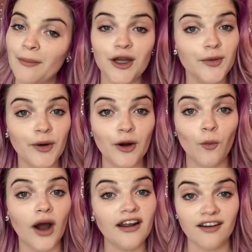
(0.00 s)
going to put
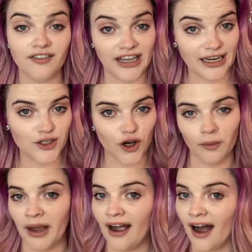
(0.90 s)
one of each on
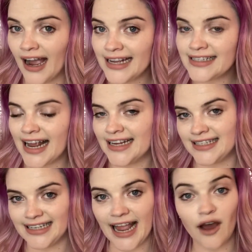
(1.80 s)
my eyes and
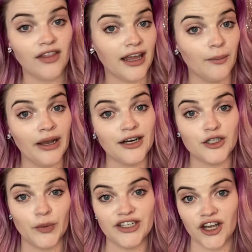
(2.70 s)
see how they compare
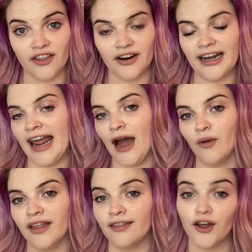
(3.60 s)
to each other in how
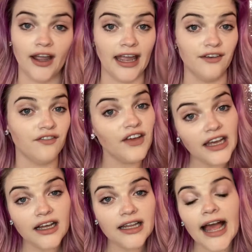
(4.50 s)
they look and
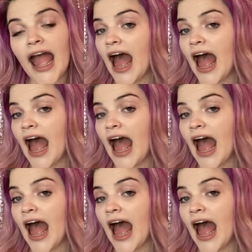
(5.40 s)
feel,